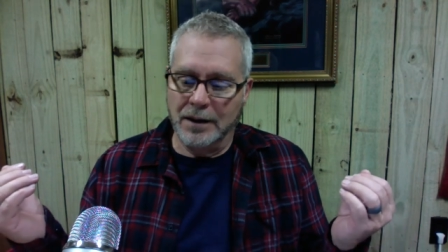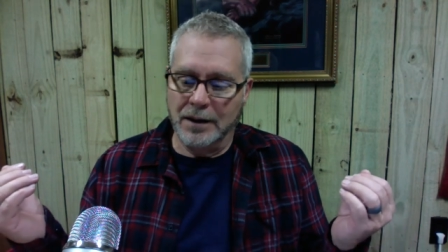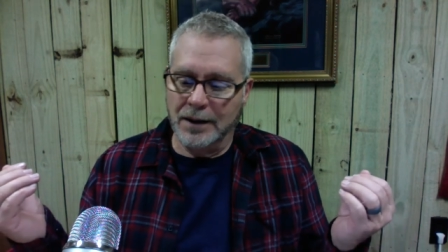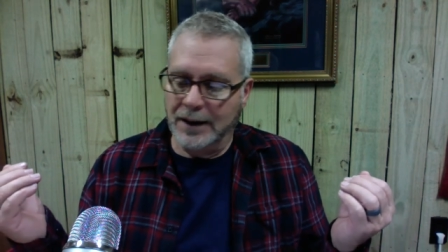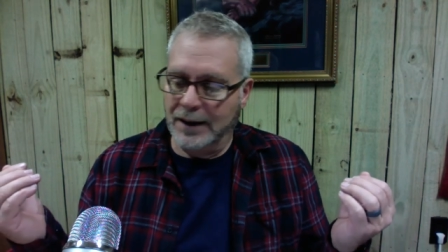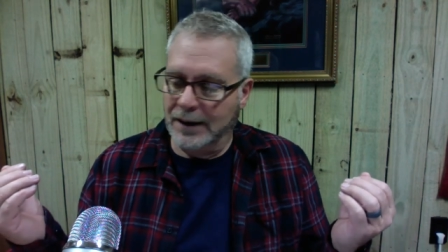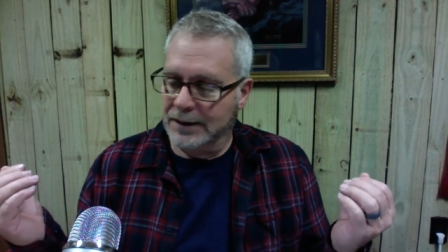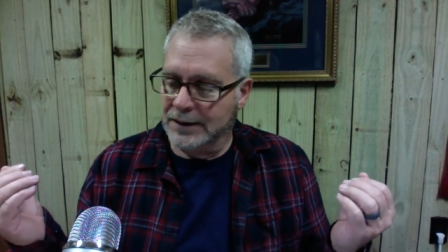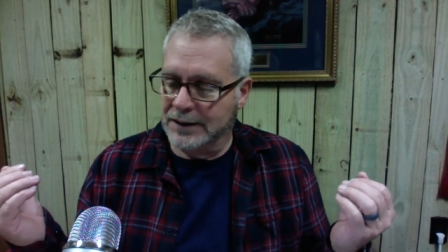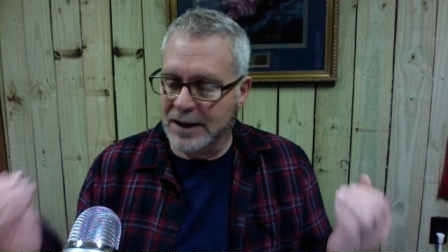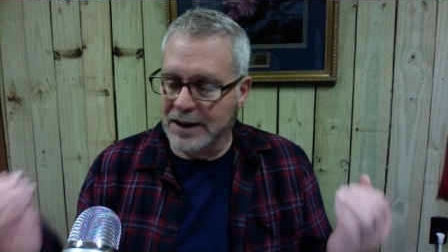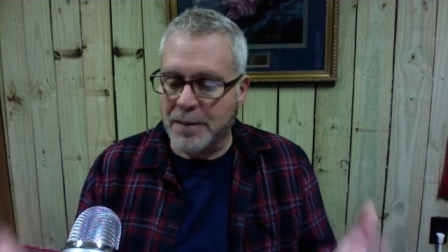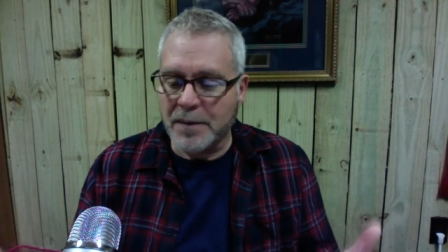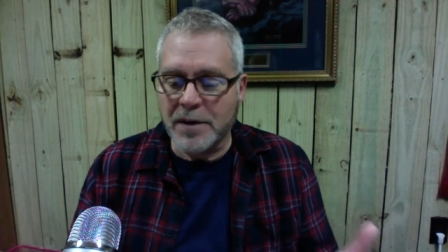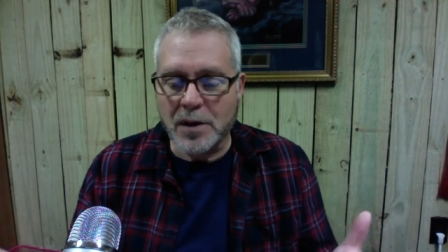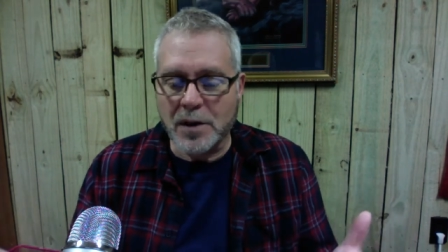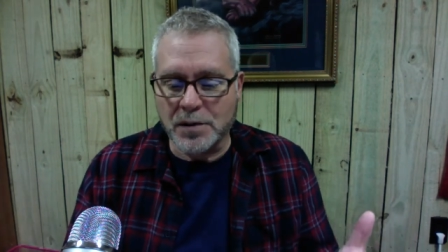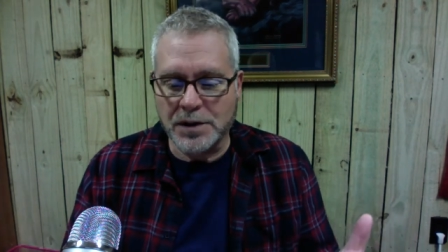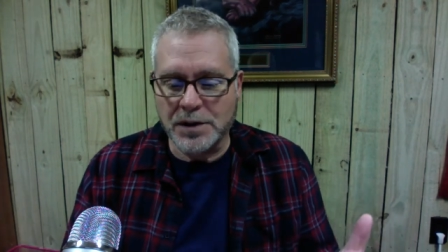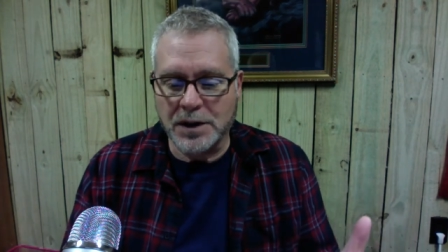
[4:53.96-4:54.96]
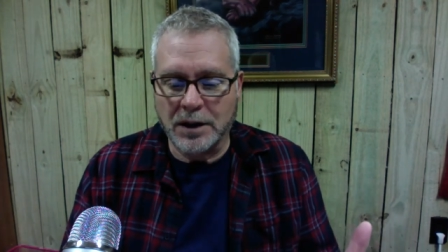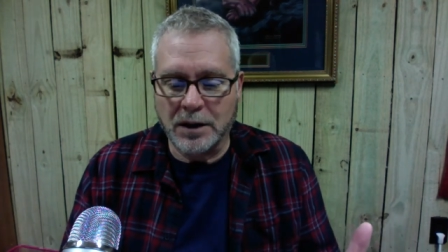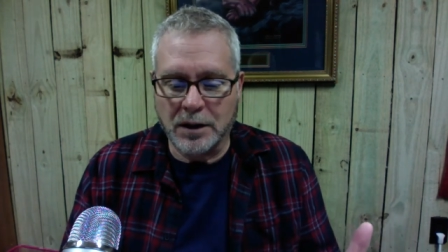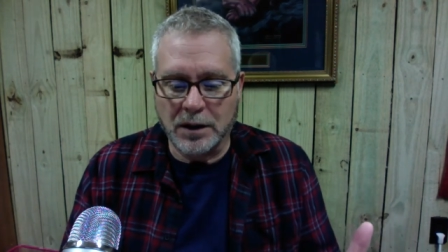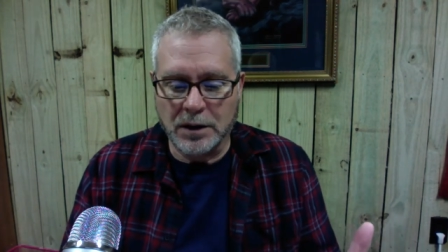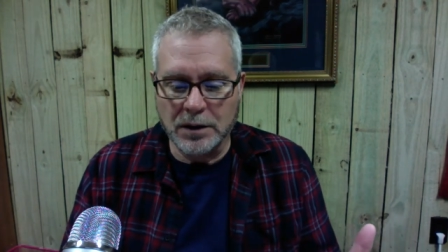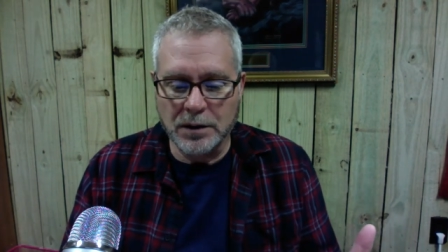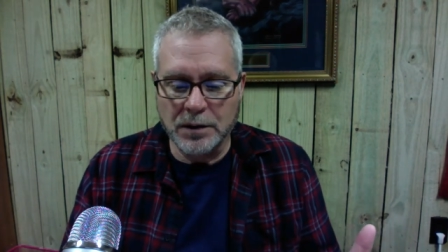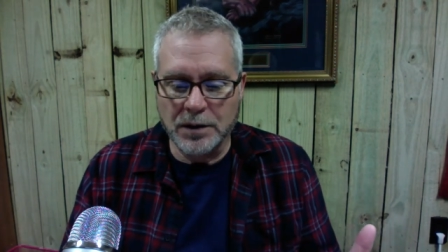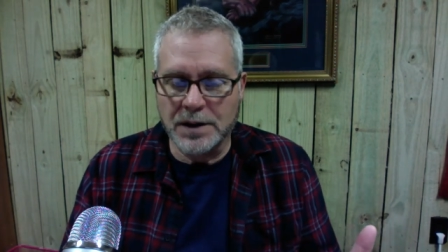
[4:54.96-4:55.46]
And some of those
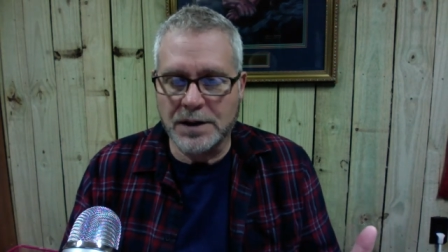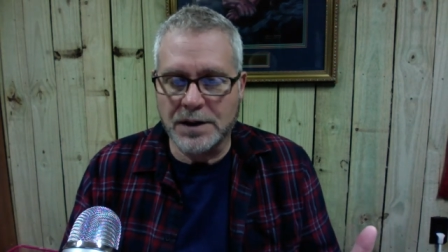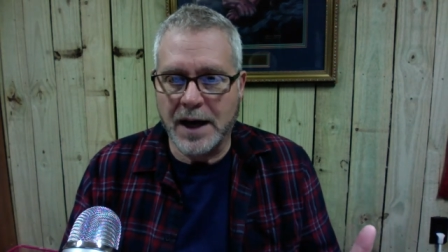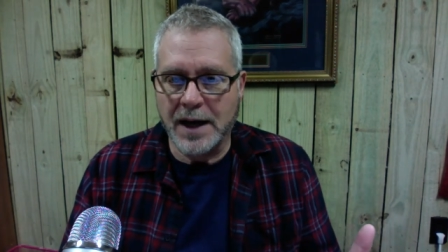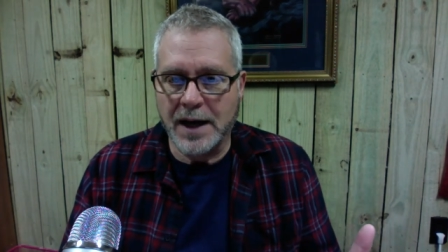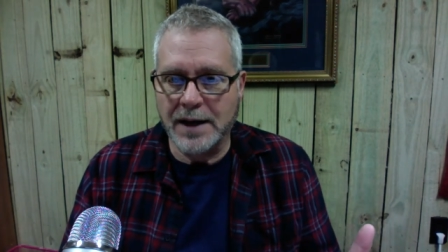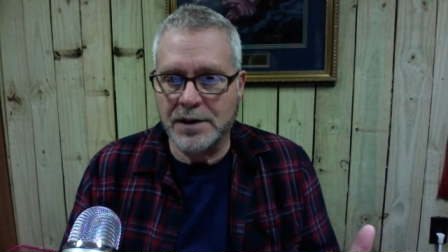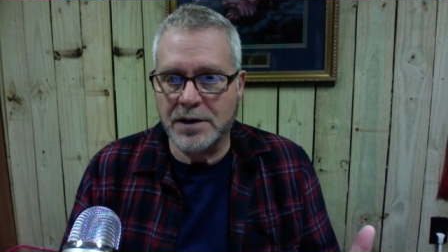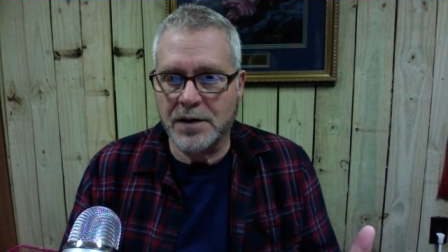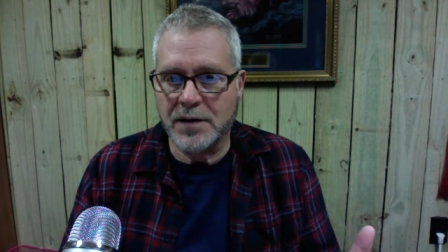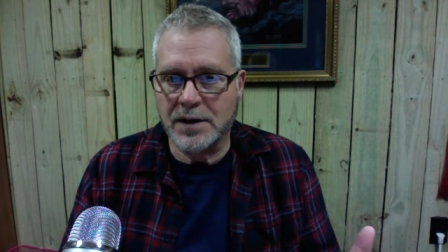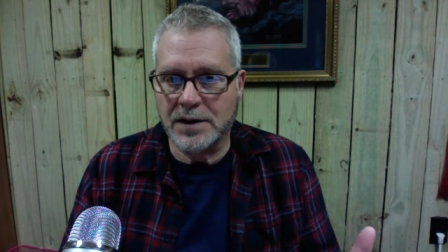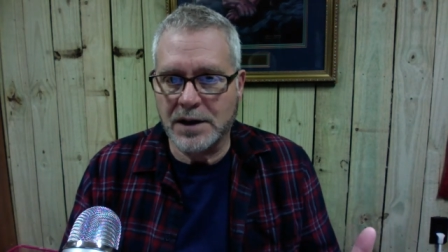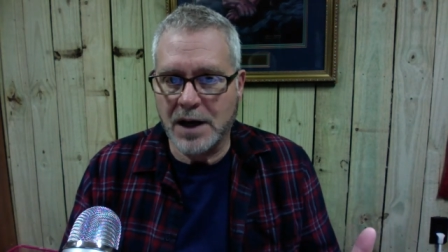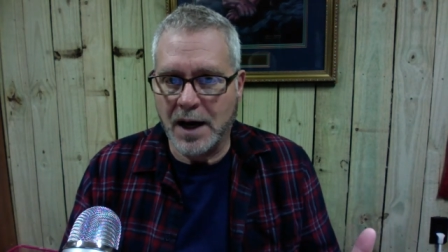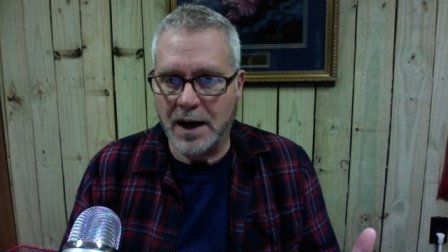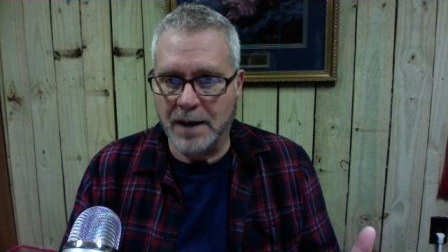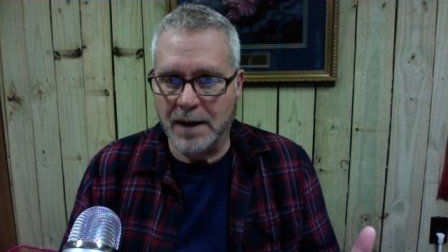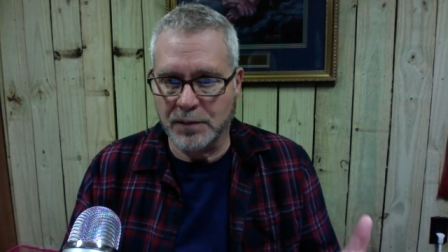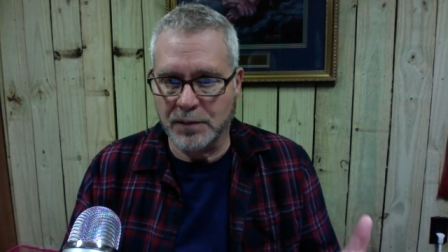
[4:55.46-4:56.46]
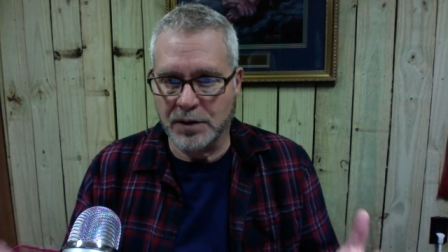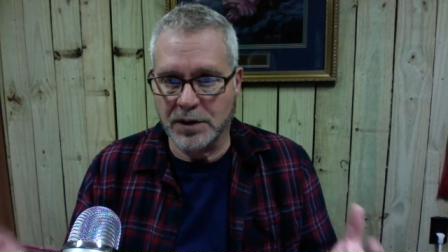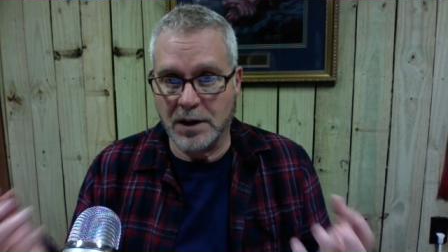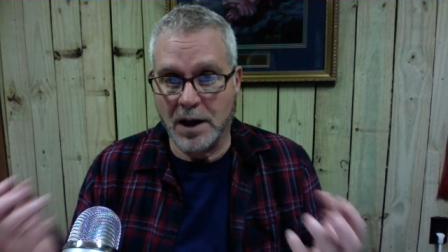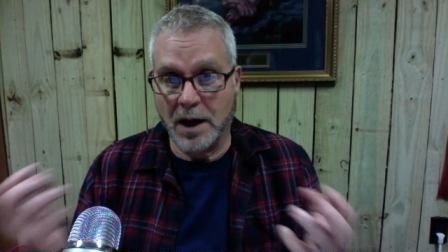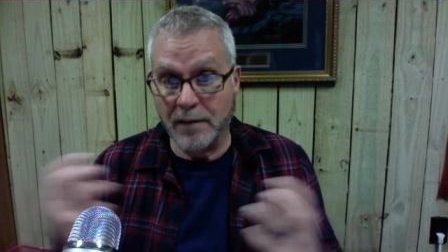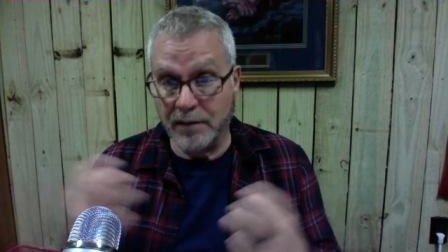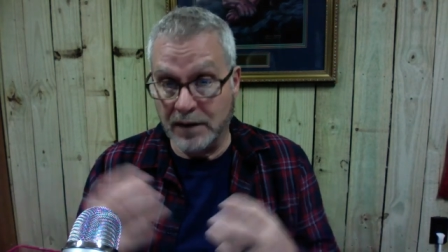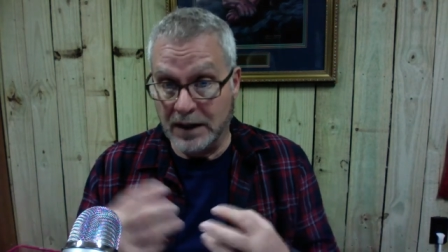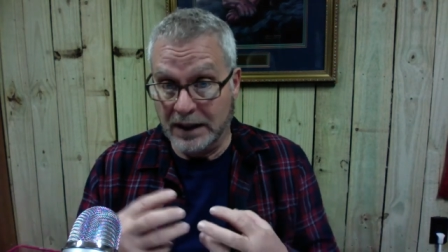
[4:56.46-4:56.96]
include the signs of the times
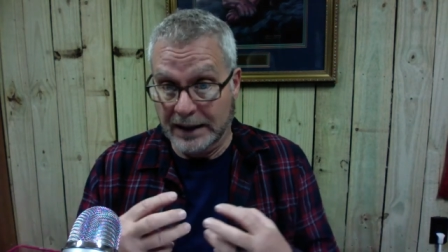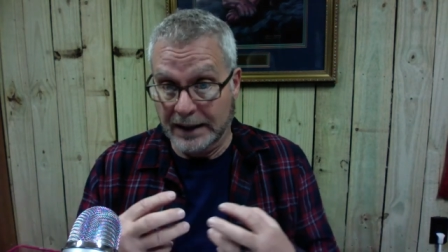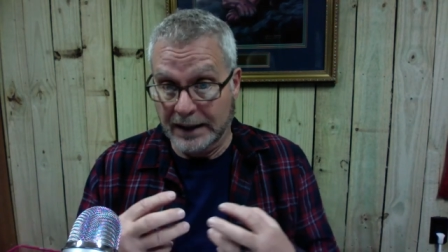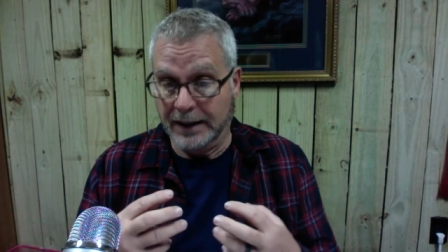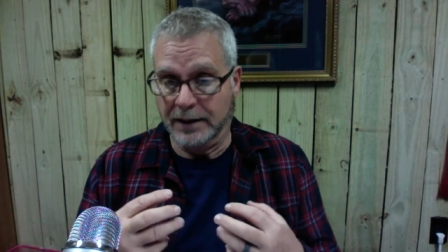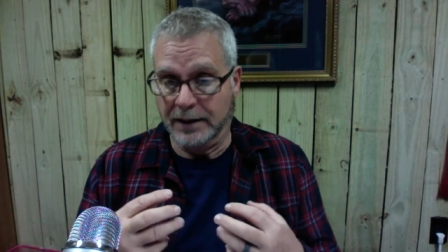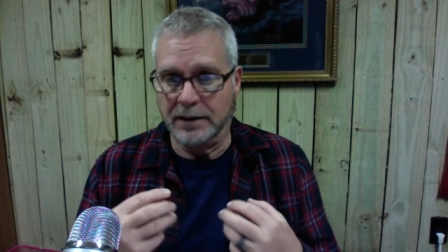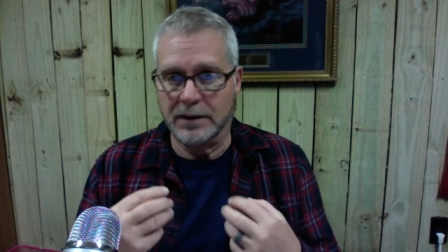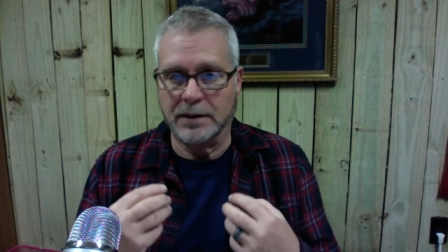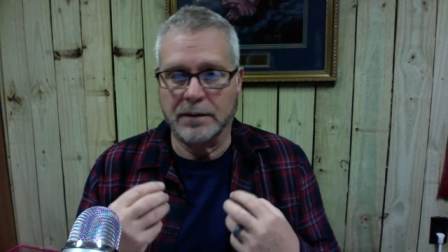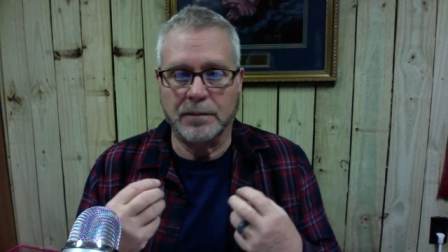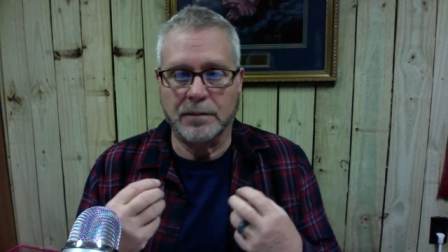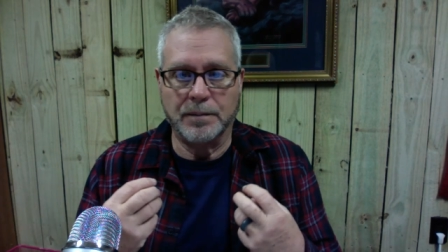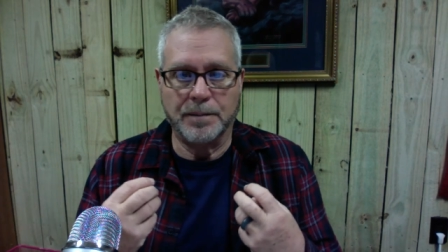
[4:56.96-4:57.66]
of the end.